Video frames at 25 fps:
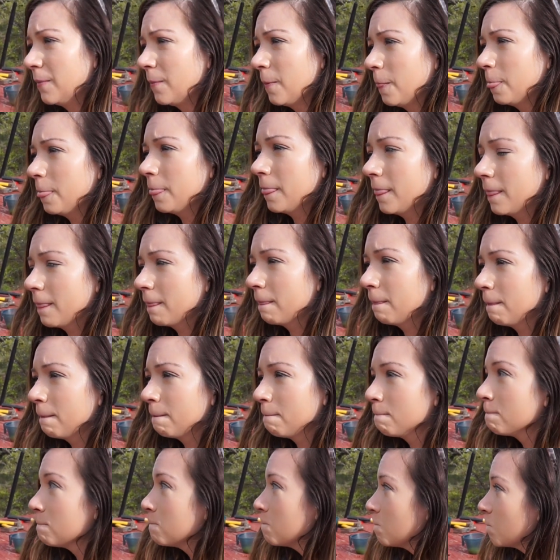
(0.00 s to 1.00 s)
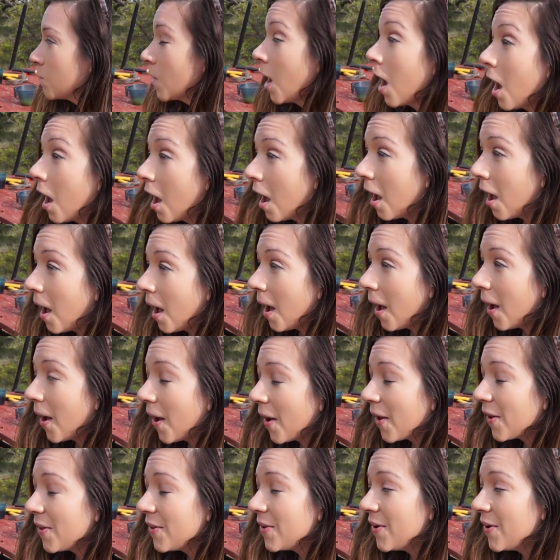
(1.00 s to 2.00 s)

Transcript: No, they had a mattress. They found a mattress.